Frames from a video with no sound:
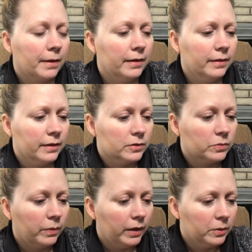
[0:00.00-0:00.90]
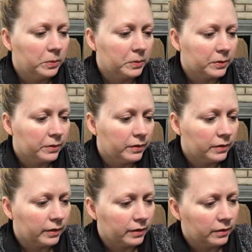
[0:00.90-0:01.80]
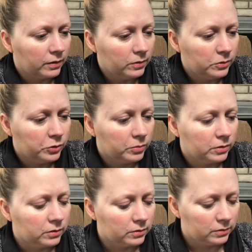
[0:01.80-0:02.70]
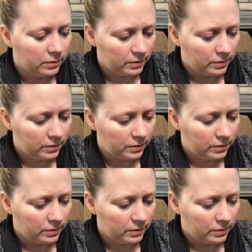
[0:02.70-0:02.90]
I think it's way cooler than like the usual